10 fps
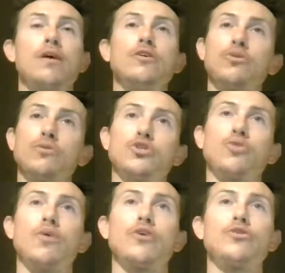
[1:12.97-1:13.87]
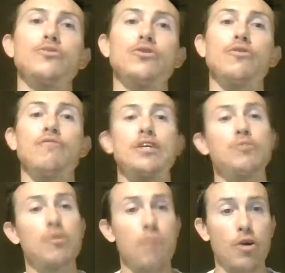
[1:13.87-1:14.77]
So what you'll want to do is go to
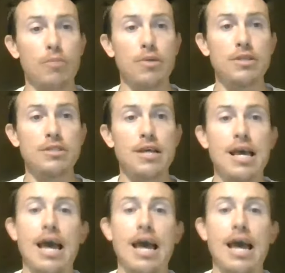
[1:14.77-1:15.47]
Facebook Marketplace